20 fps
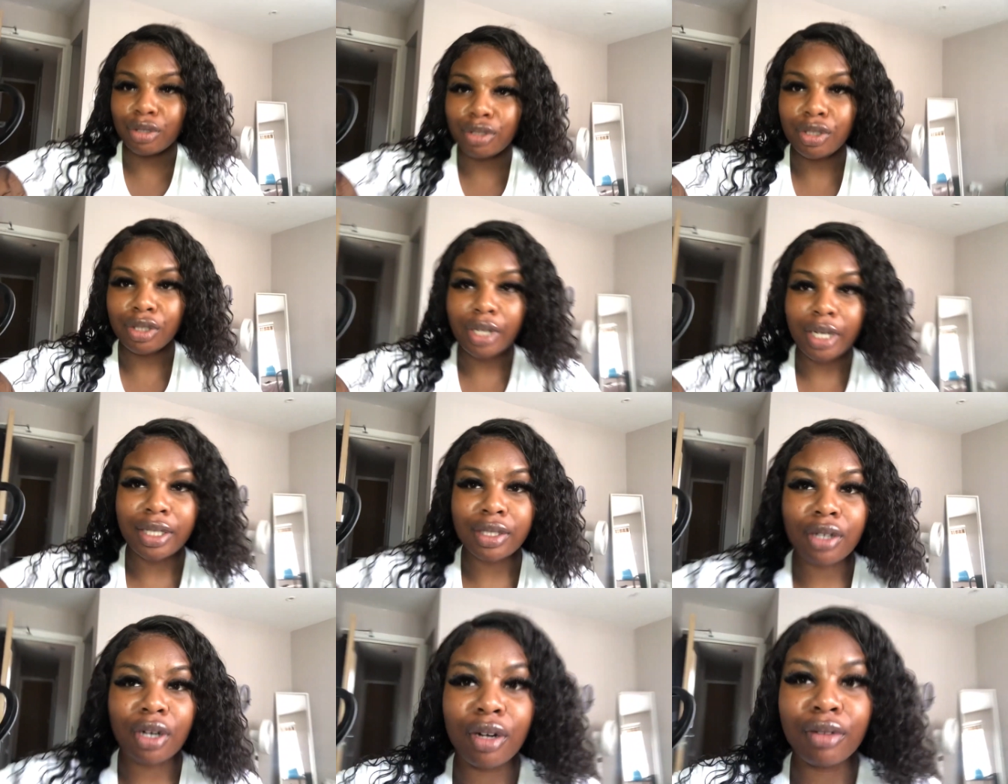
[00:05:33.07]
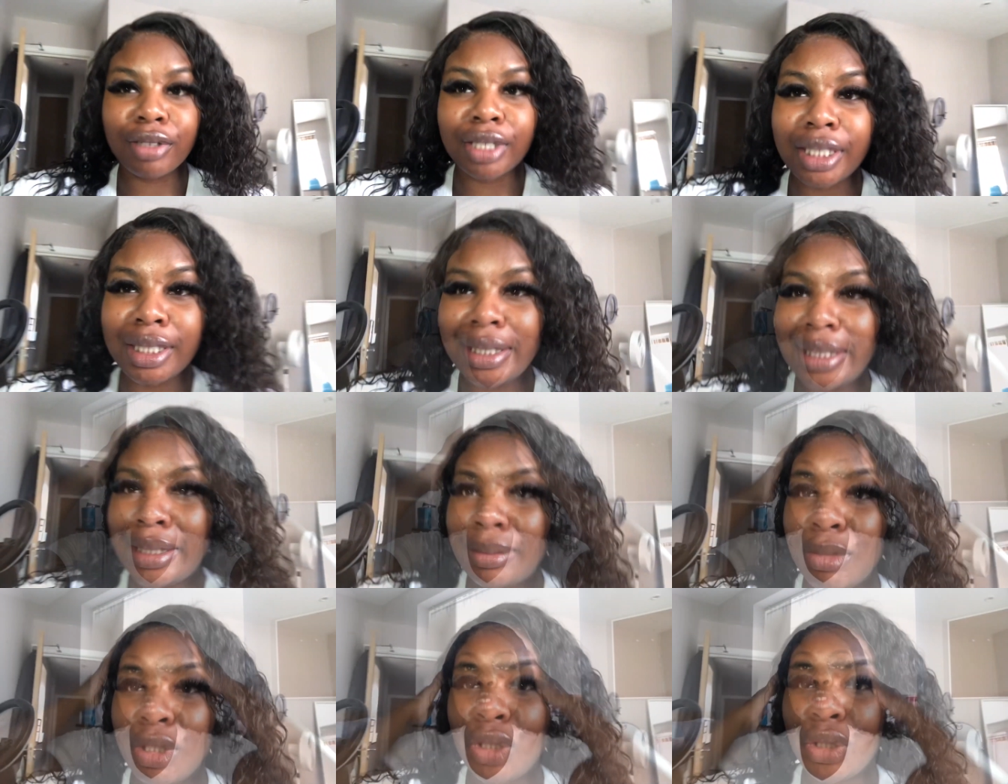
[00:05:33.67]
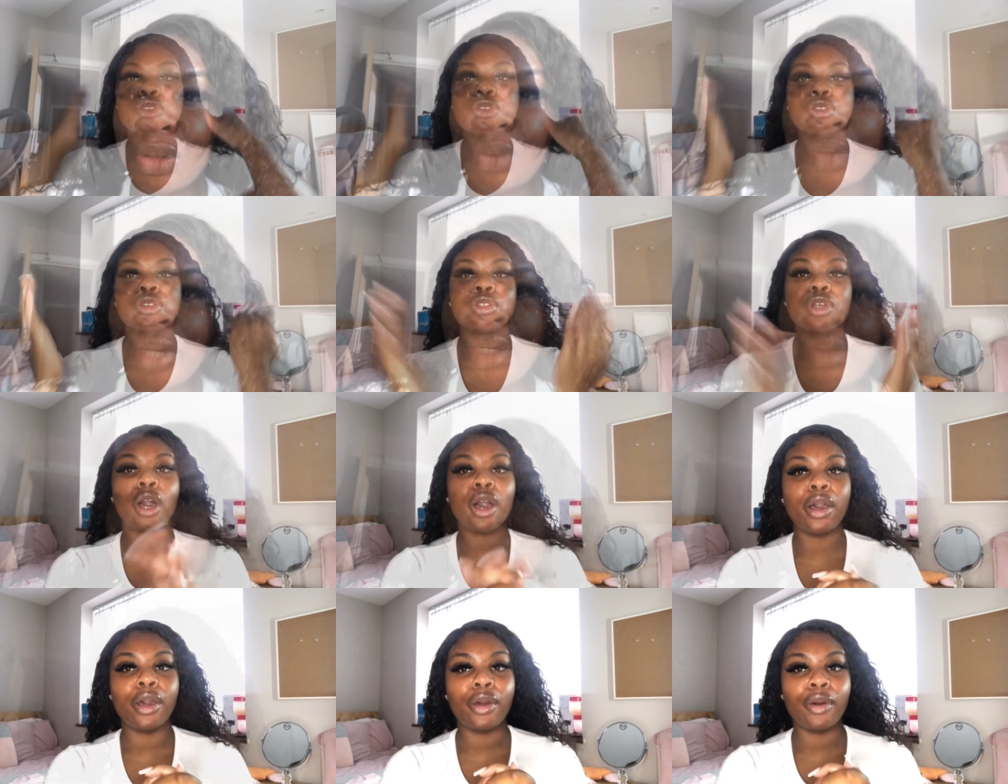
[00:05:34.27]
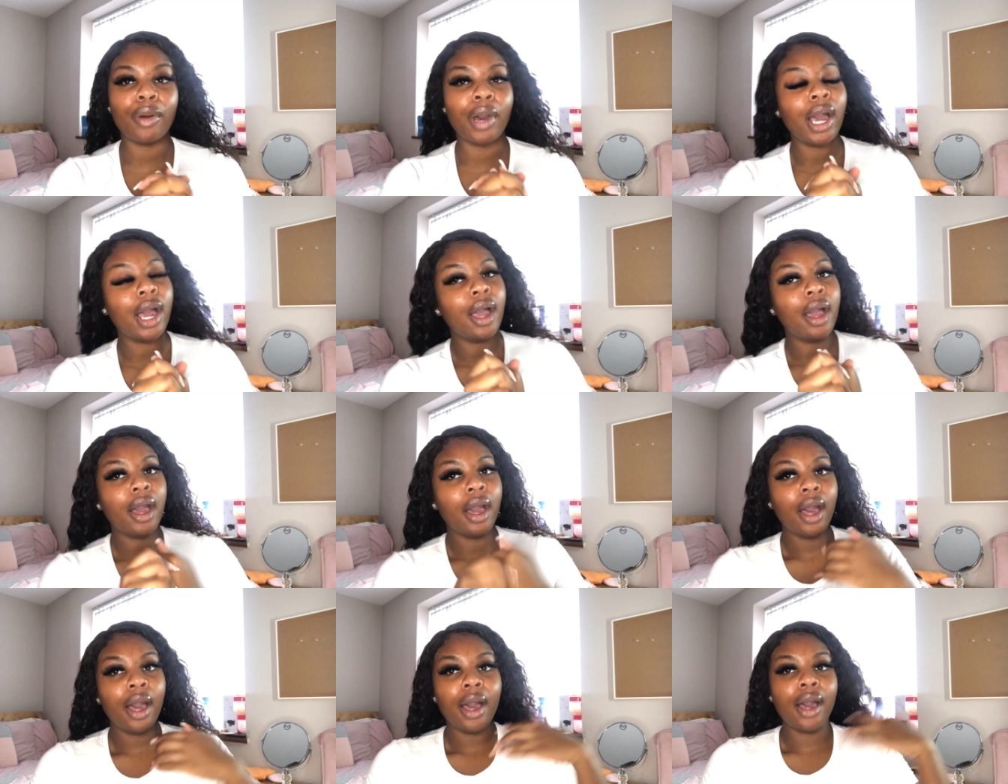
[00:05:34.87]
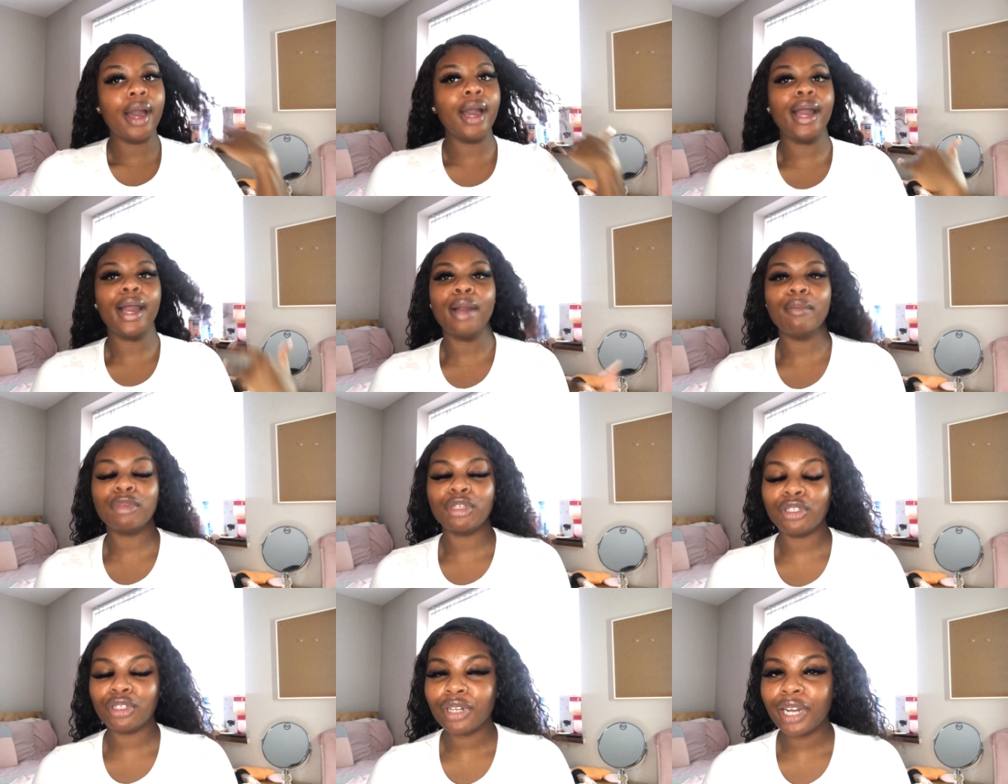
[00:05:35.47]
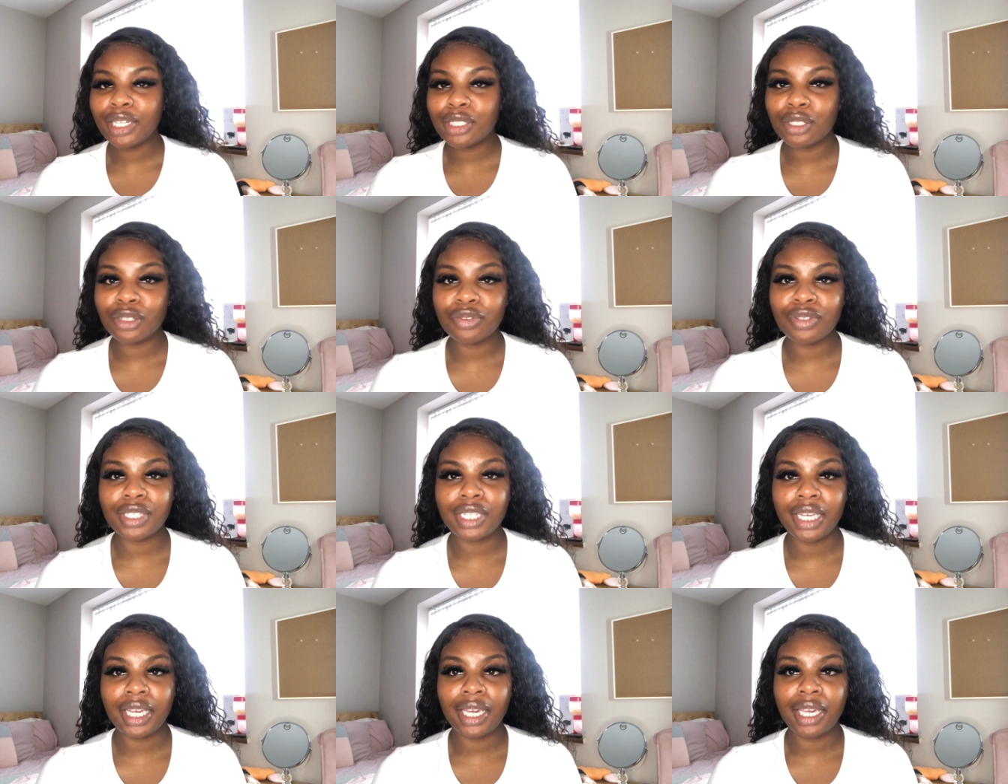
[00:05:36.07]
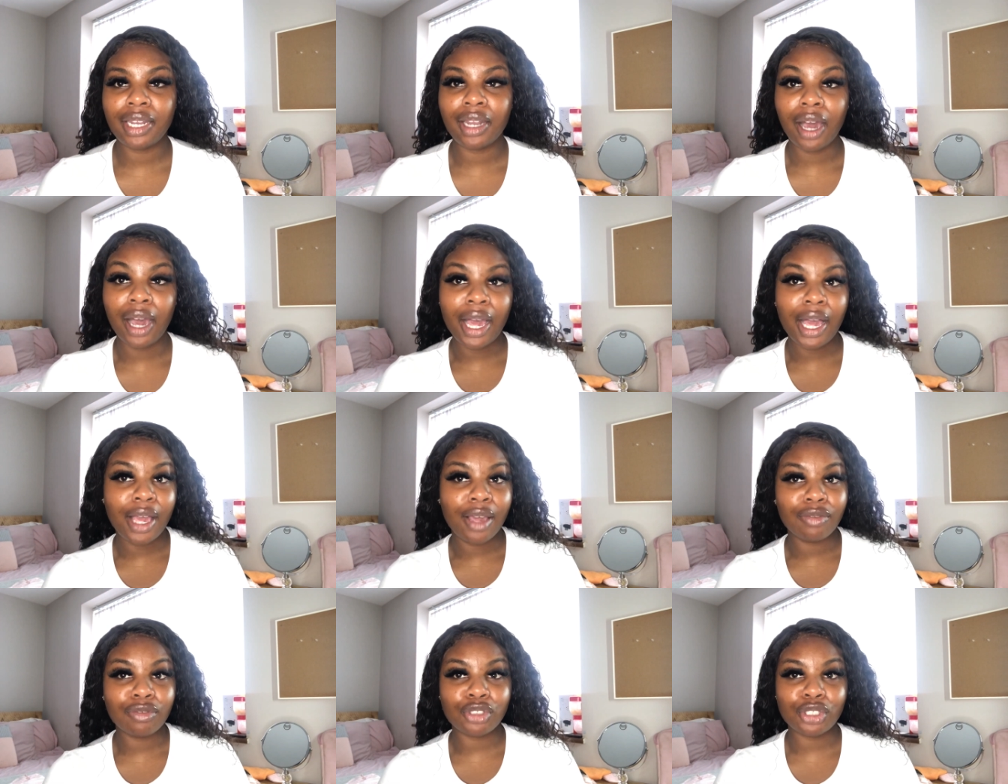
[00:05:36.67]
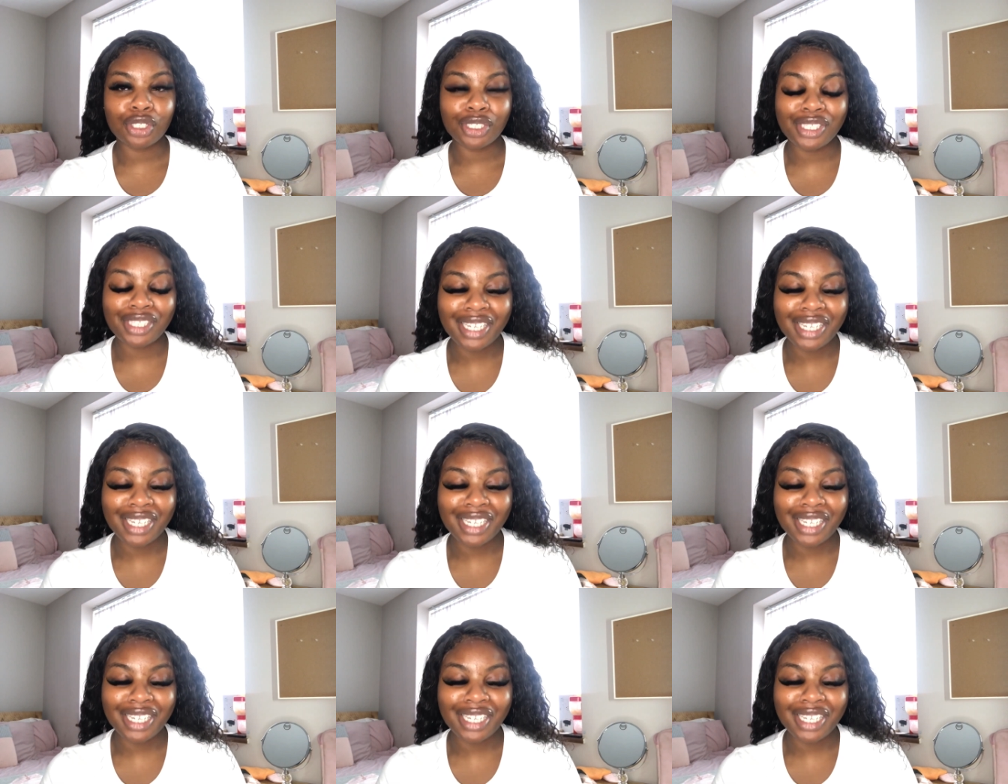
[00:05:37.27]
you guys can't really see me too well so um you guys would have seen i've just